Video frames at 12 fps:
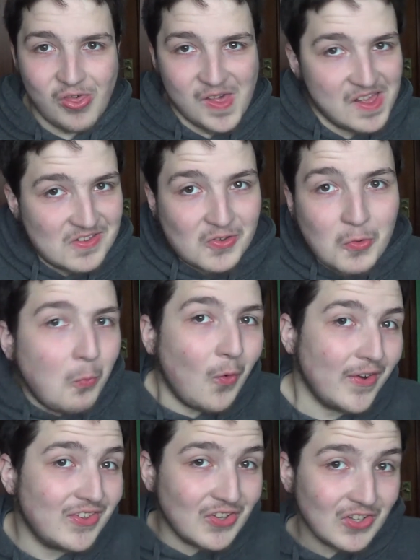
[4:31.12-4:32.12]
That's
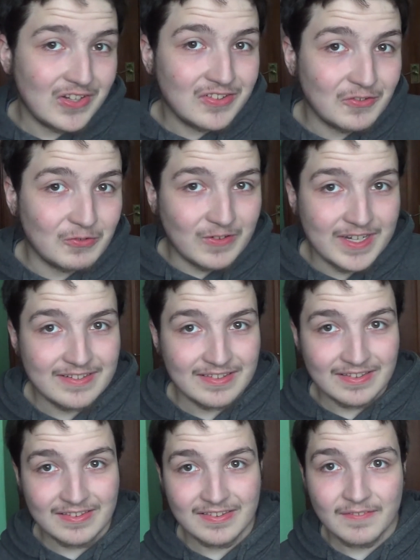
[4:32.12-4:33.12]
quite a lot of
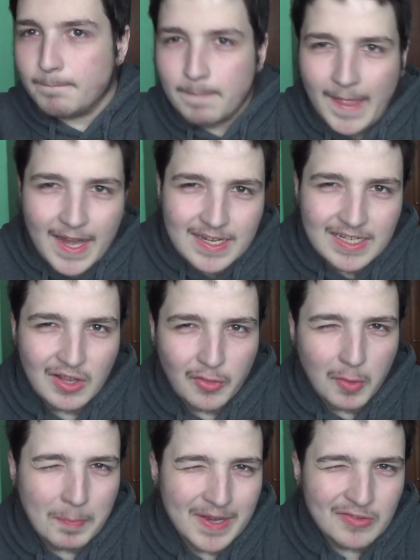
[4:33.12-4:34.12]
races. And the
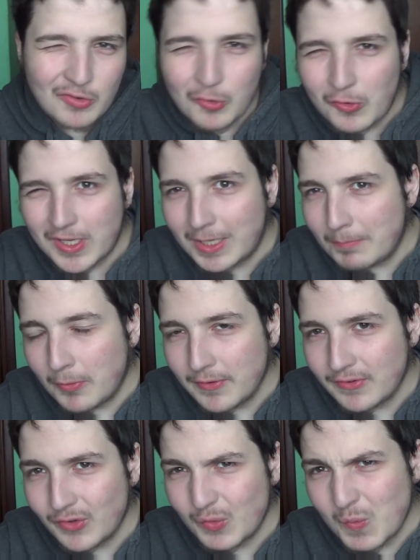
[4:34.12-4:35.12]
other big talking
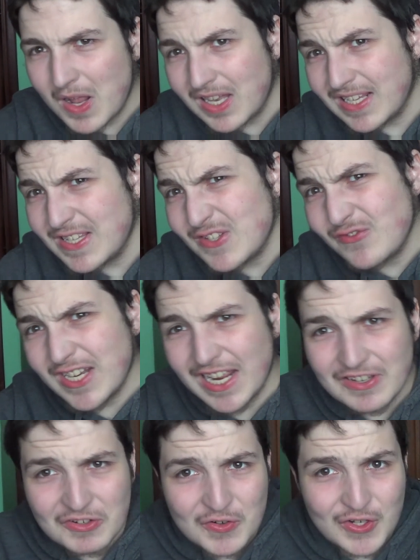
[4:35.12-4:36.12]
point as well is
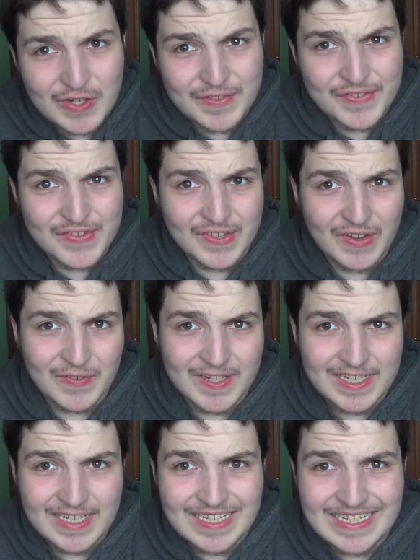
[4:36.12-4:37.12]
Fernando Alonso.
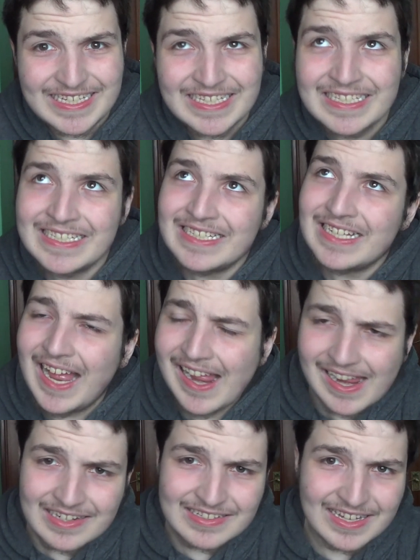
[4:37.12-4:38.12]
He
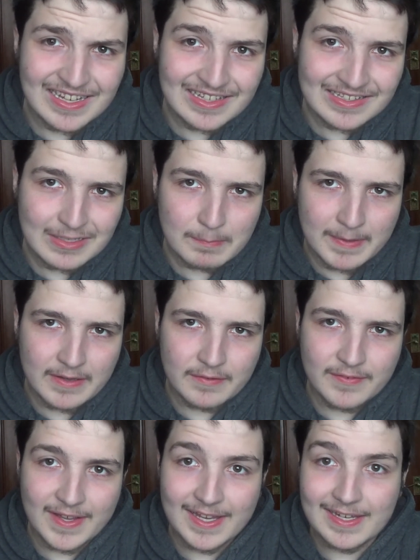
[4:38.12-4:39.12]
had a little bit
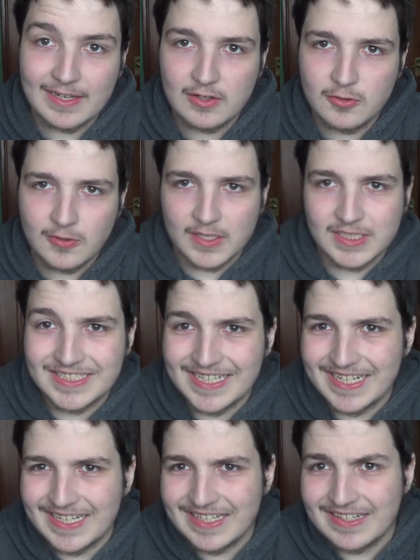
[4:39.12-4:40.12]
of a crash
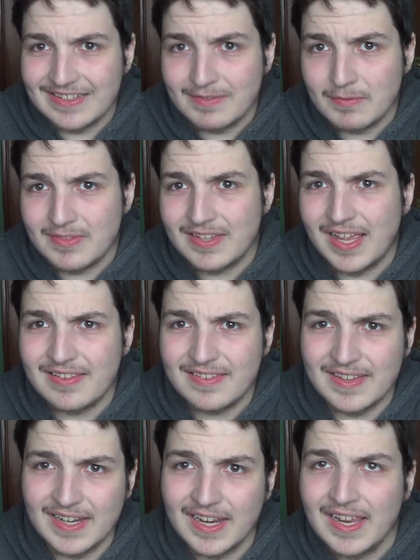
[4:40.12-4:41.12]
in
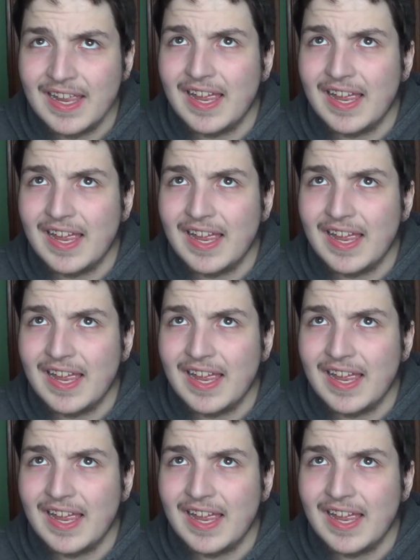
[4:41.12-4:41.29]
testing